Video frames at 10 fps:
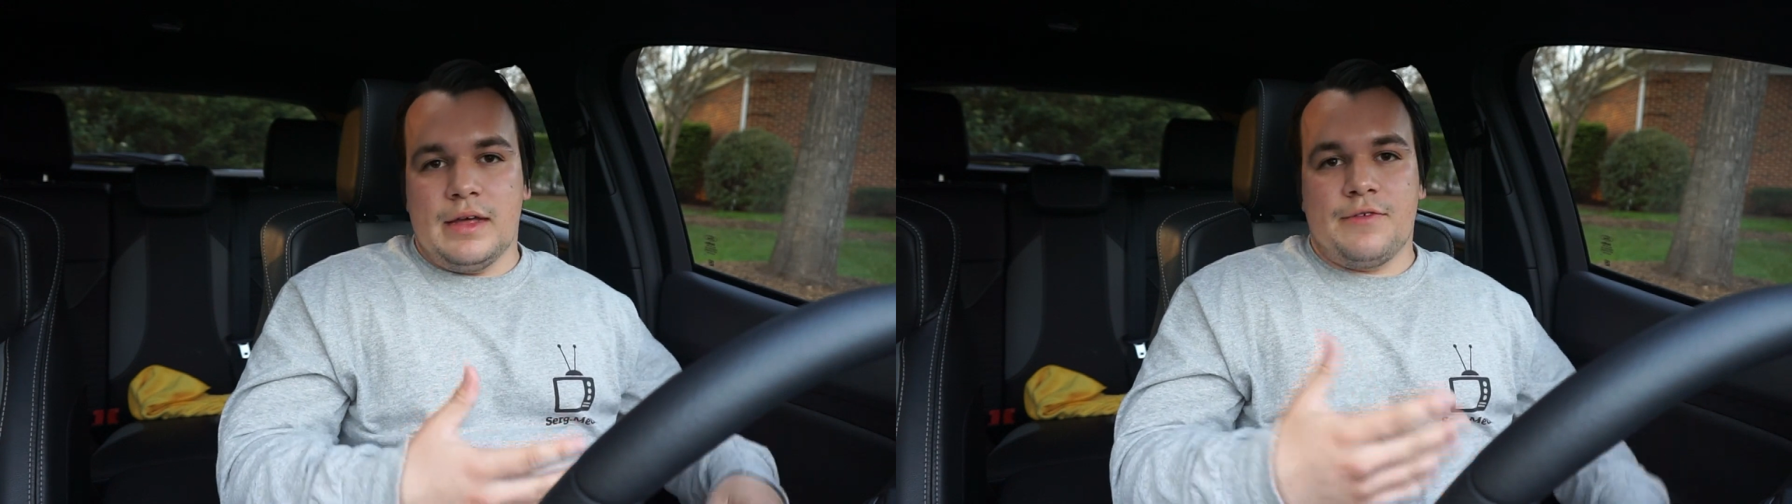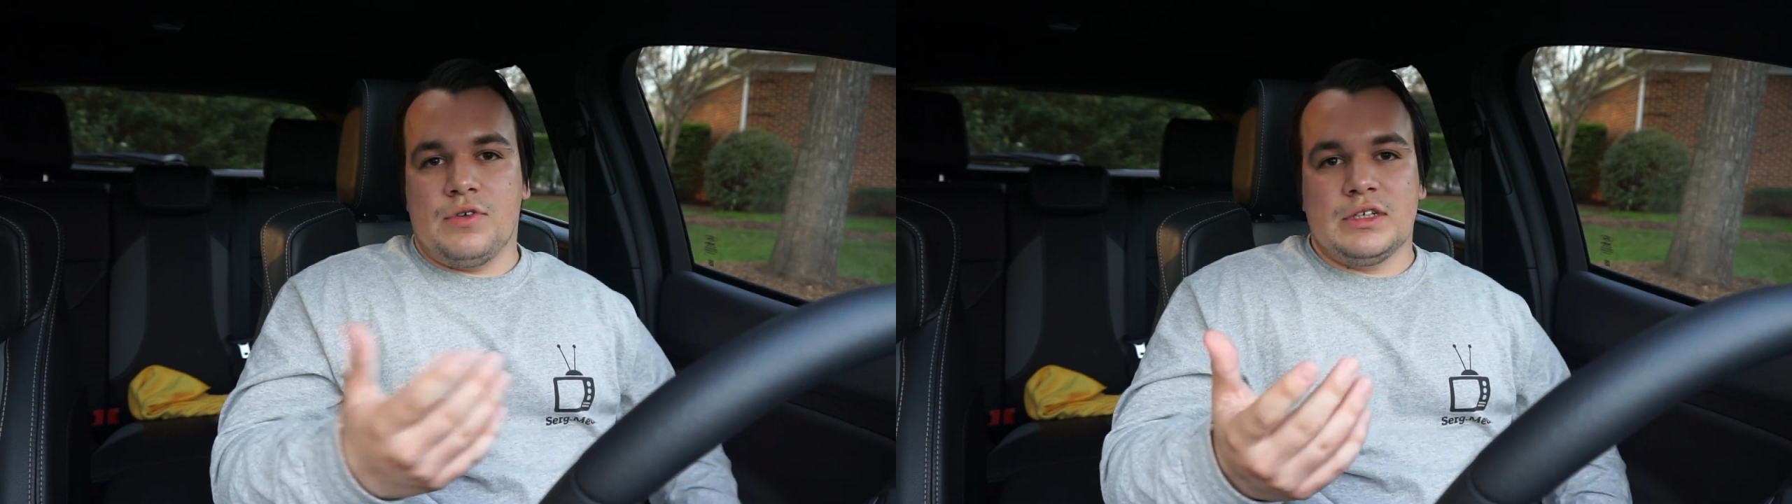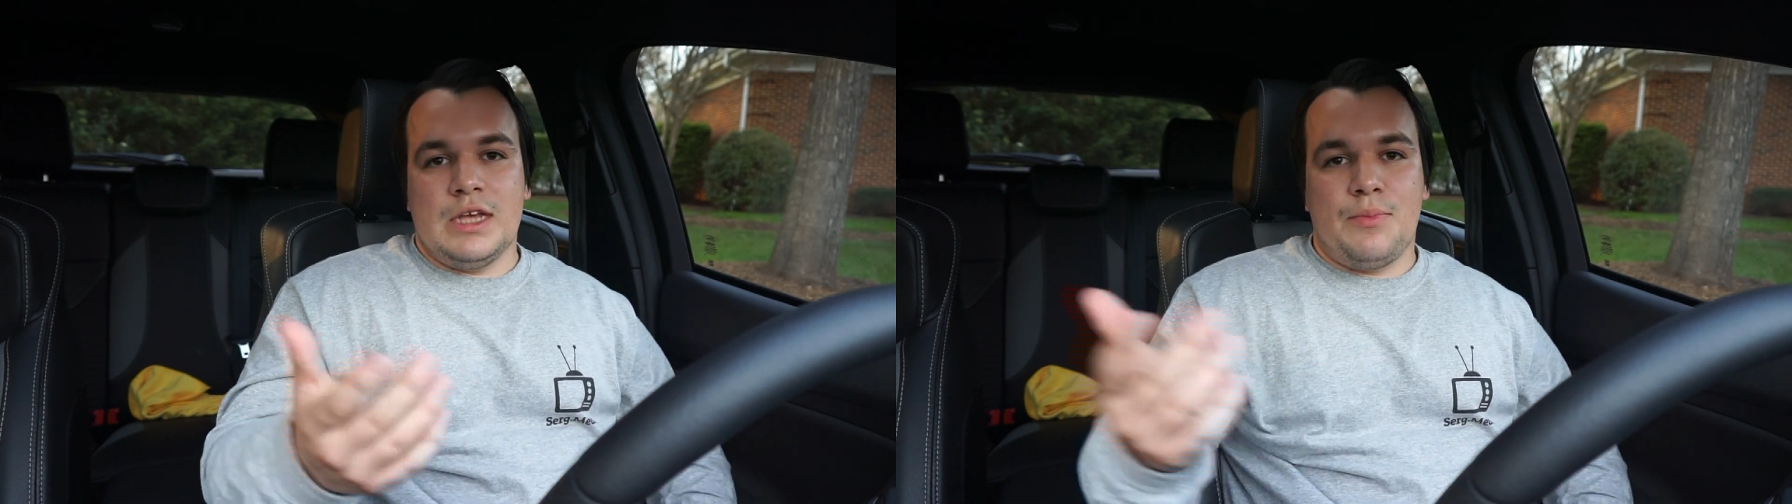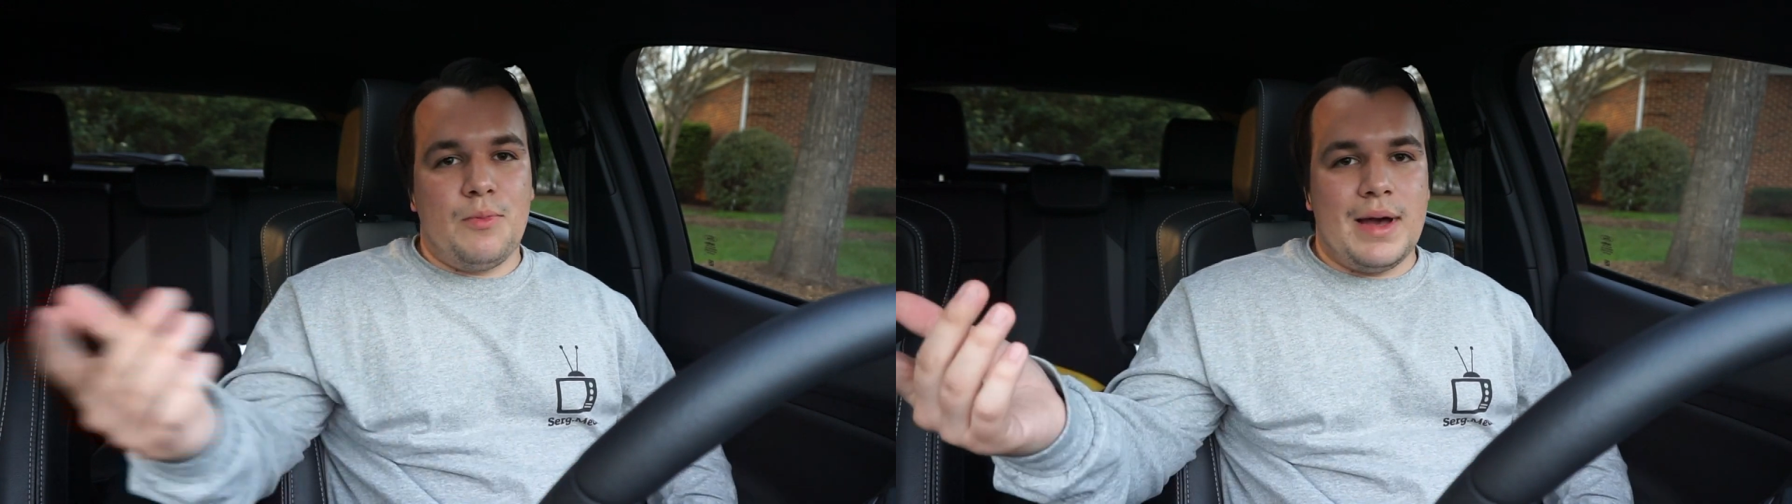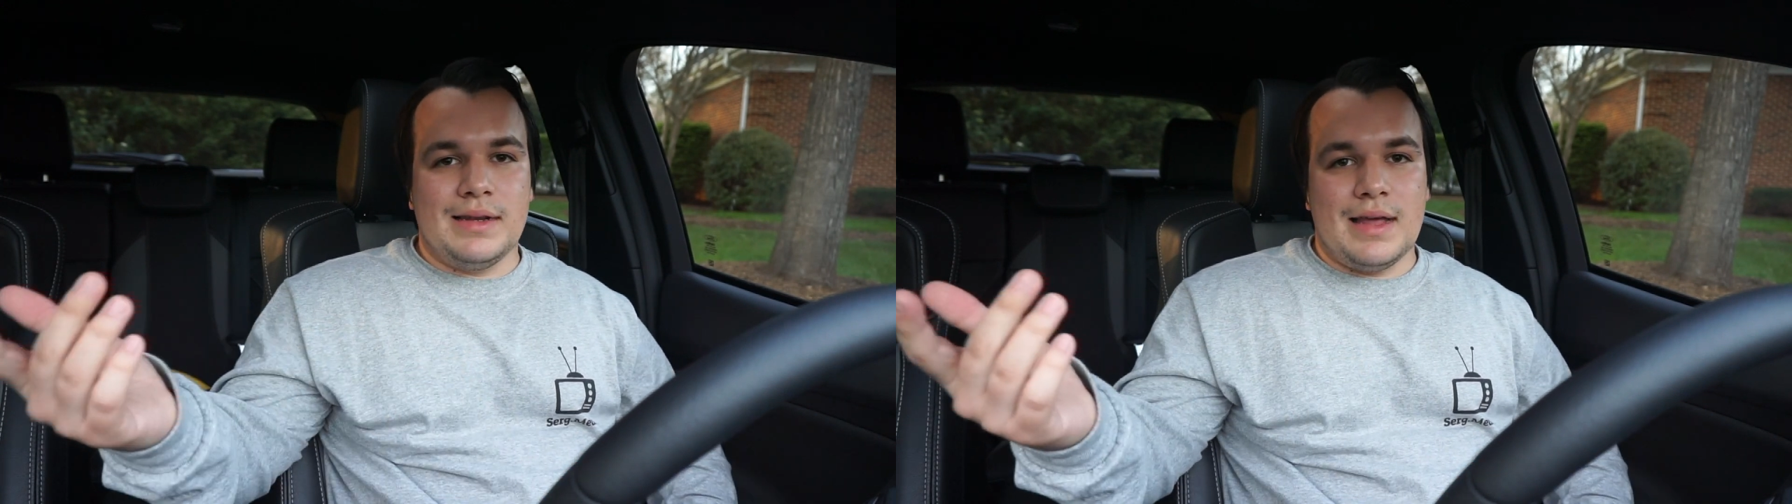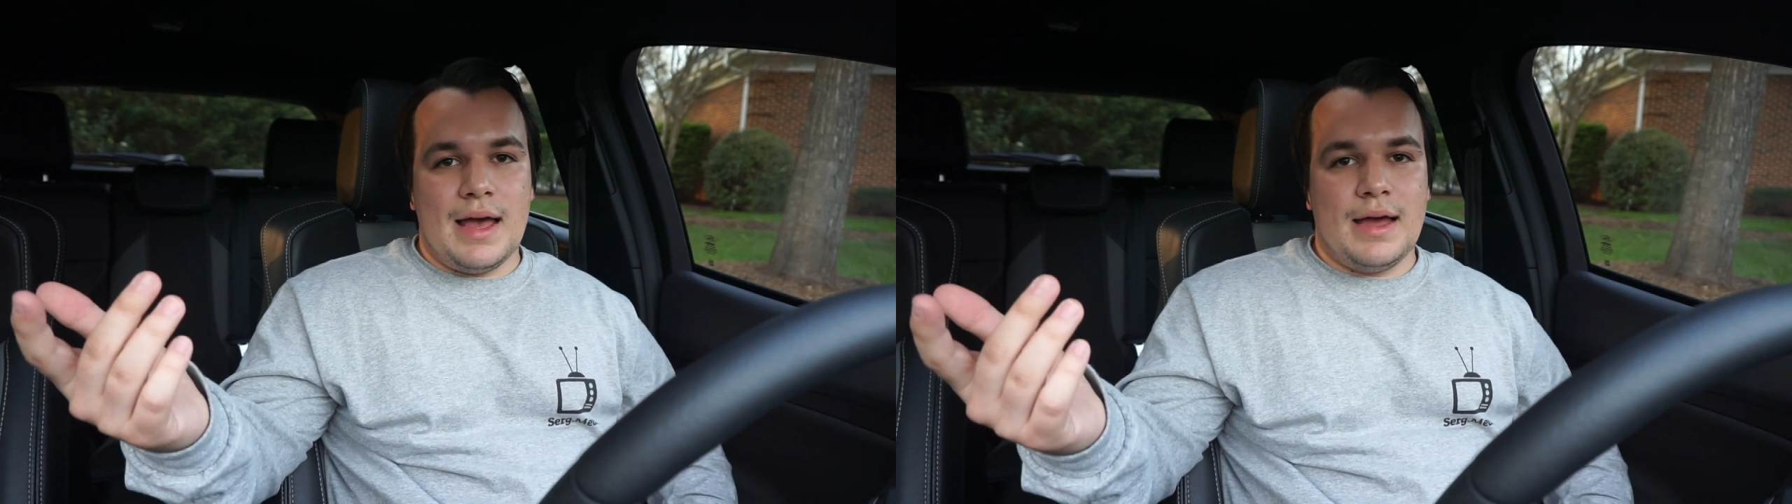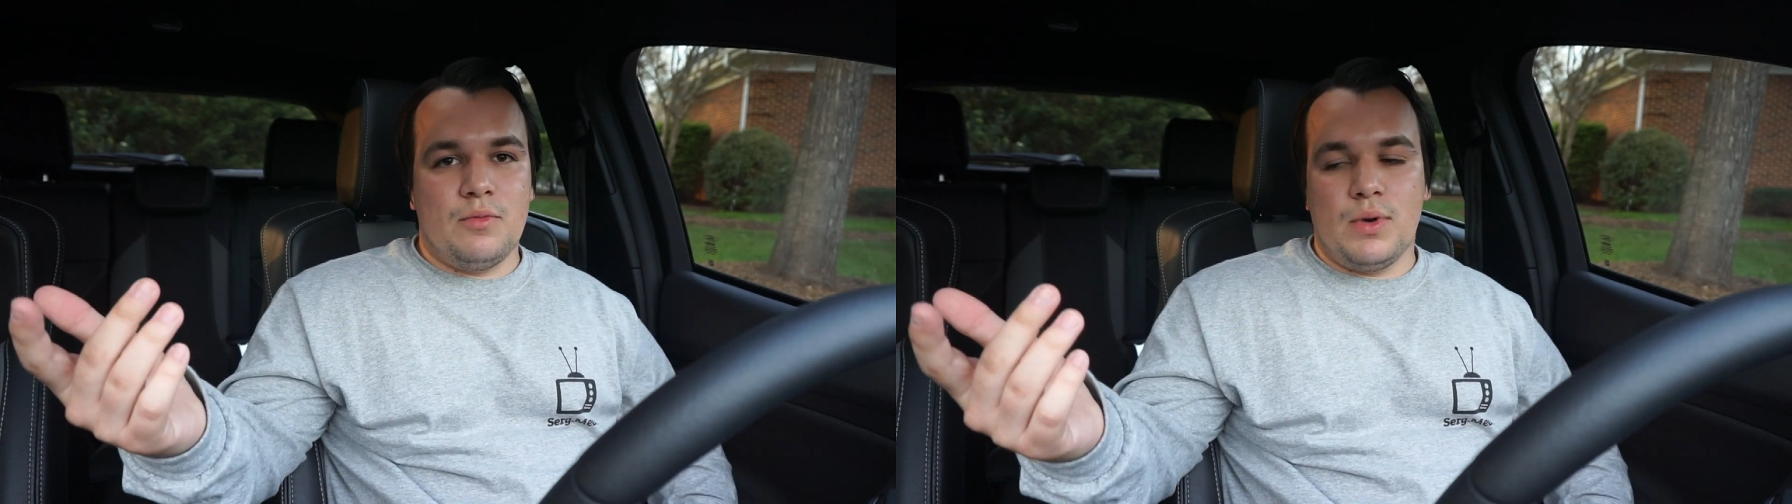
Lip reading: Like, for example, my dad,